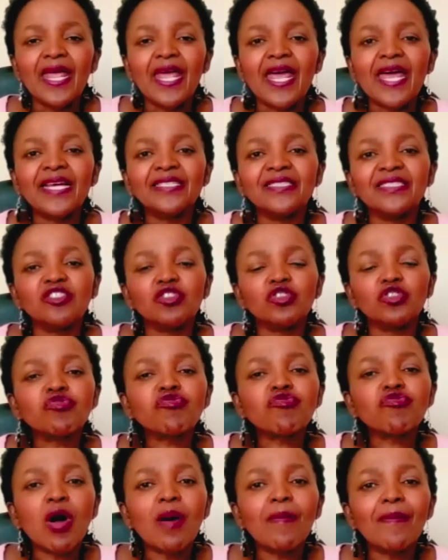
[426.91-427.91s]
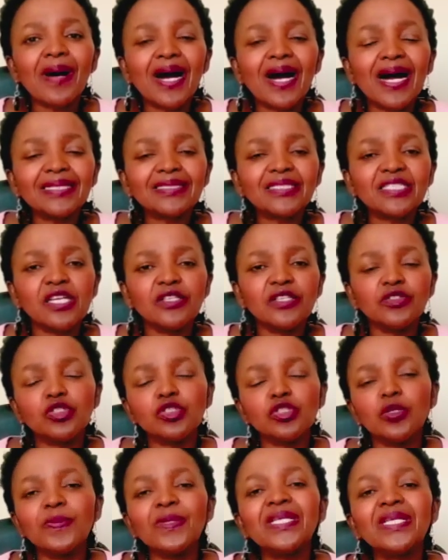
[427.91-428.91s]
And trauma tends
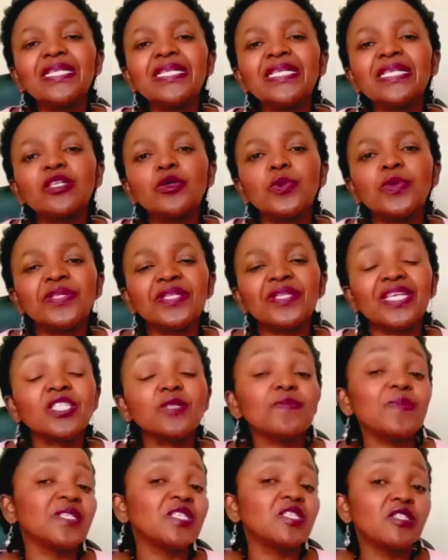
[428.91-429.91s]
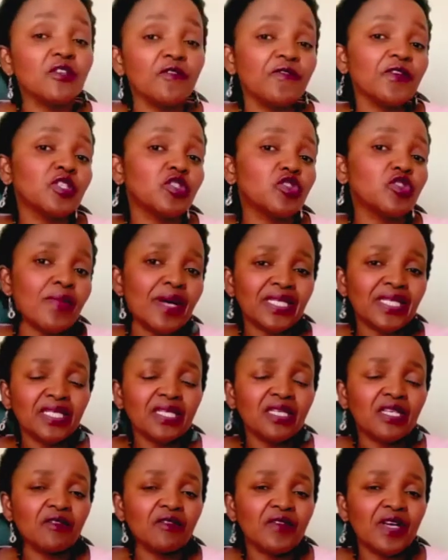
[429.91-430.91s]
to be linked with a specific traumatic
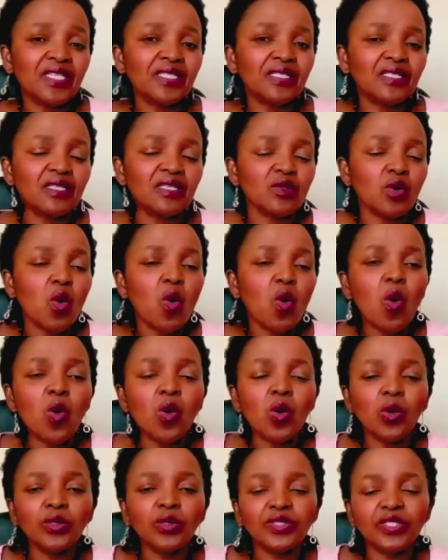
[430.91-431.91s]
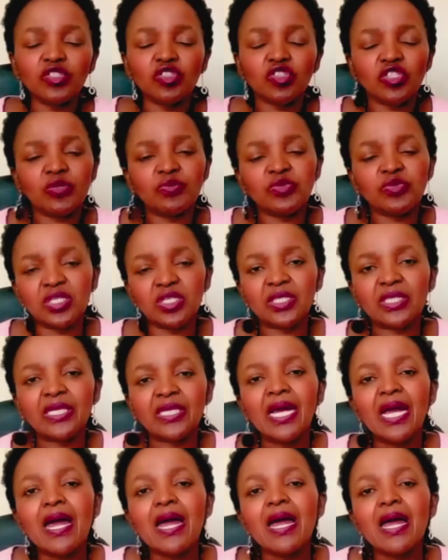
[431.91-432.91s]
event. There's a whole description
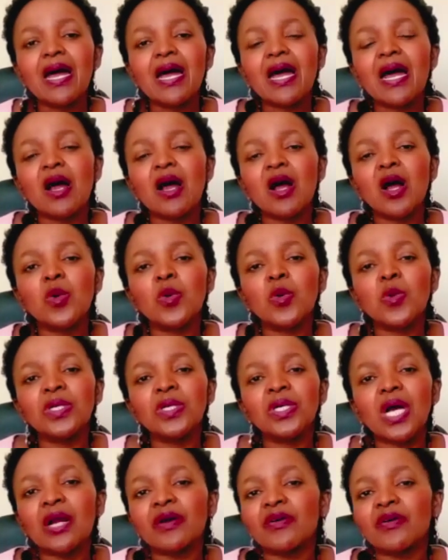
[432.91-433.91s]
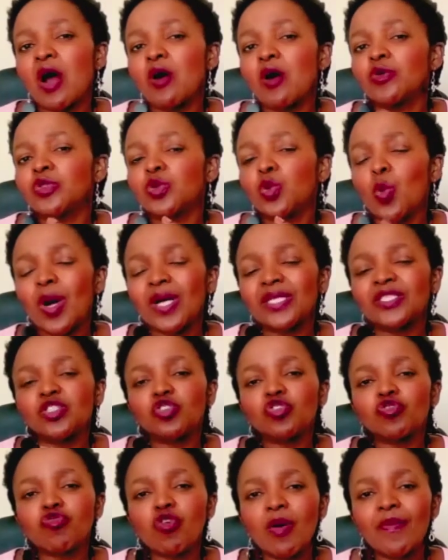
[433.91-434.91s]
around what
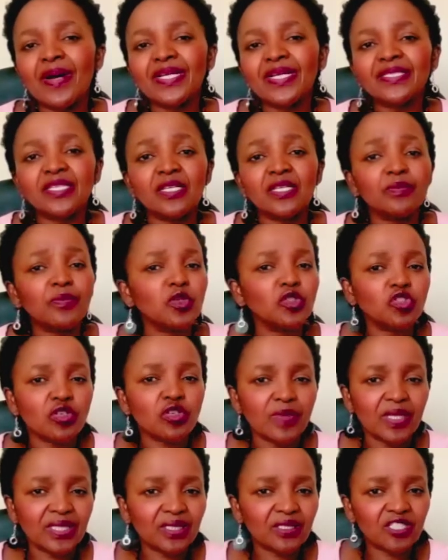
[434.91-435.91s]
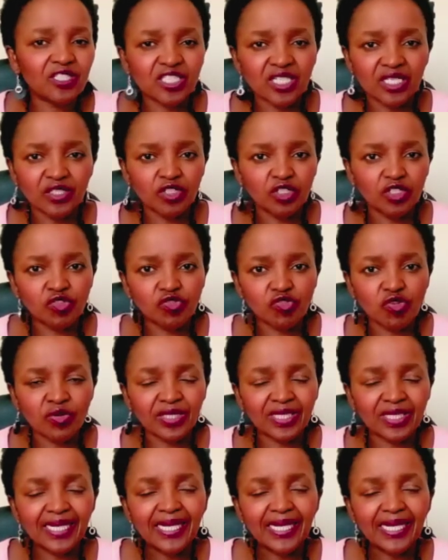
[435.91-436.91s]
trauma is and post-traumatic stress
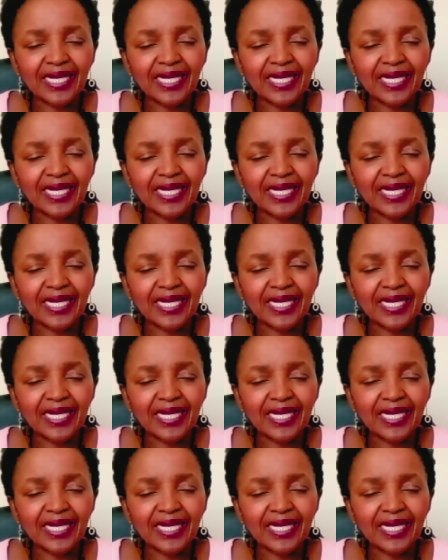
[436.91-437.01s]
disorder.